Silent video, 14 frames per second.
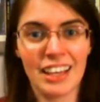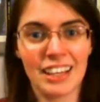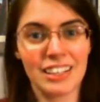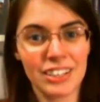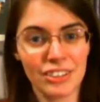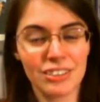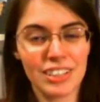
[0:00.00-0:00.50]

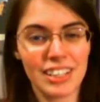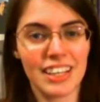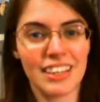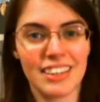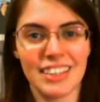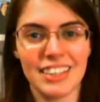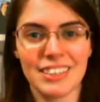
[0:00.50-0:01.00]

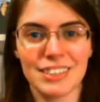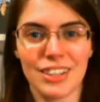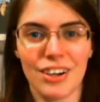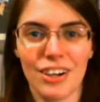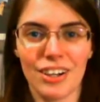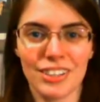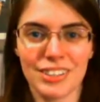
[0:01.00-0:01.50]
Clearly, these
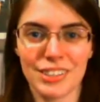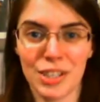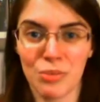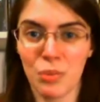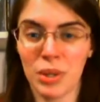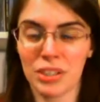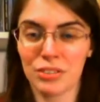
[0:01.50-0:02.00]
are
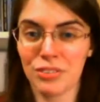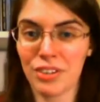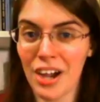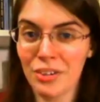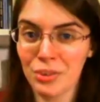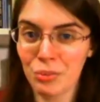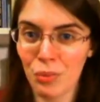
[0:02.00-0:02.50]
somewhat
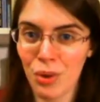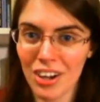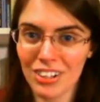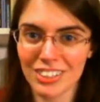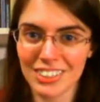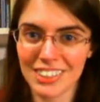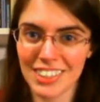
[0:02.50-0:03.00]
crowded
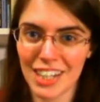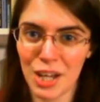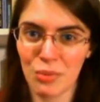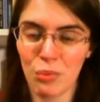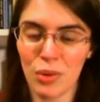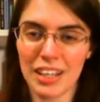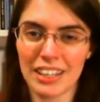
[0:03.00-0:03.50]
waters that
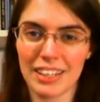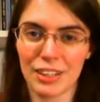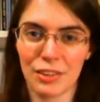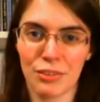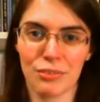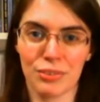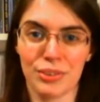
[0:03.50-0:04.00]
I'm
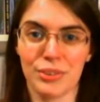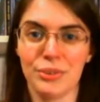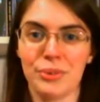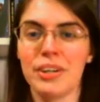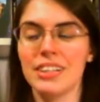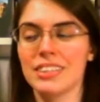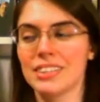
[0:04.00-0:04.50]
wading
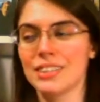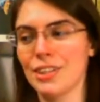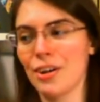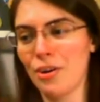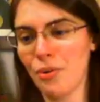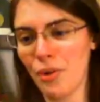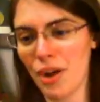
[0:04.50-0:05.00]
through,
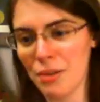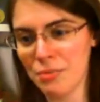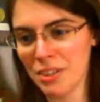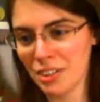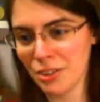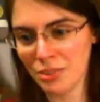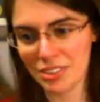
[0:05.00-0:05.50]
so I'm
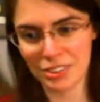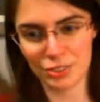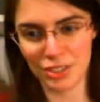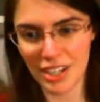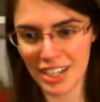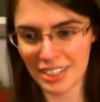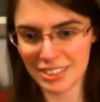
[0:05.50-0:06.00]
not going to
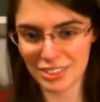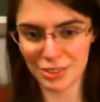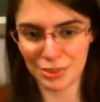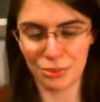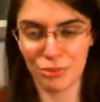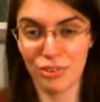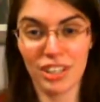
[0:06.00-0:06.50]
try
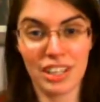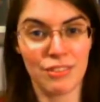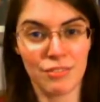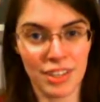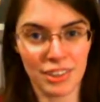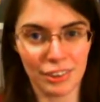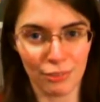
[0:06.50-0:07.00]
to
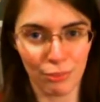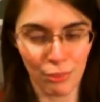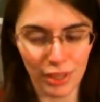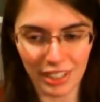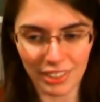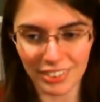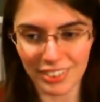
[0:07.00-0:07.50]
reinvent the
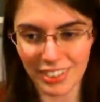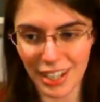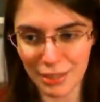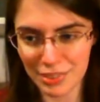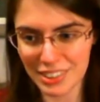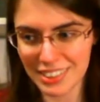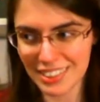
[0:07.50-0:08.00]
wheel.
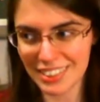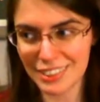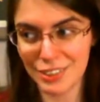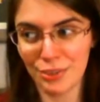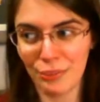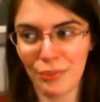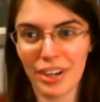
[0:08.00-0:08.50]
I'm just going to
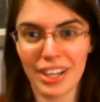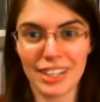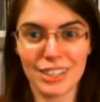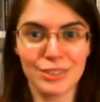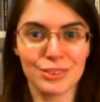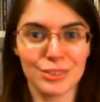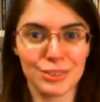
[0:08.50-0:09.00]
do what I
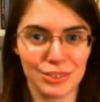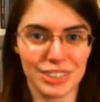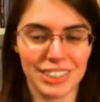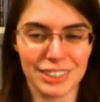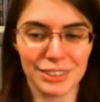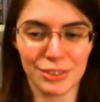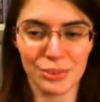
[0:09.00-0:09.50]
usually
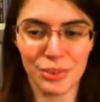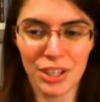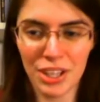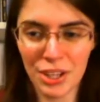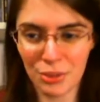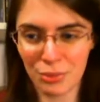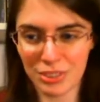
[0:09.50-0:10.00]
do,
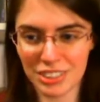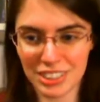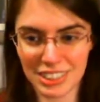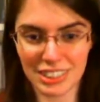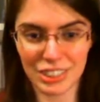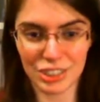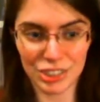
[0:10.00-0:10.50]
which
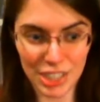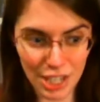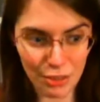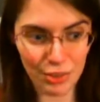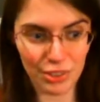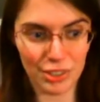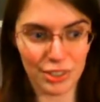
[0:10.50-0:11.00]
is to
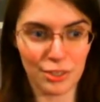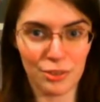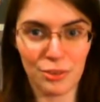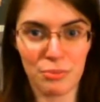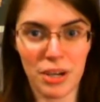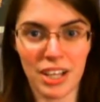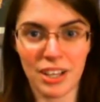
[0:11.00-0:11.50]
share with
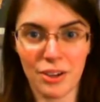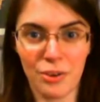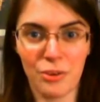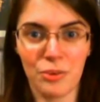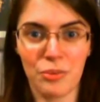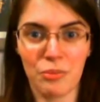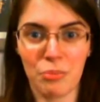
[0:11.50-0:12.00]
you my
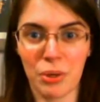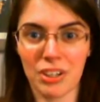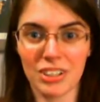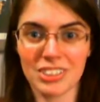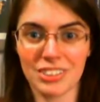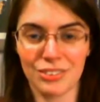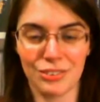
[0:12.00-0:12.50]
own
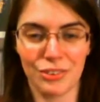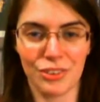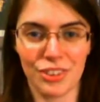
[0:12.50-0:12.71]
personal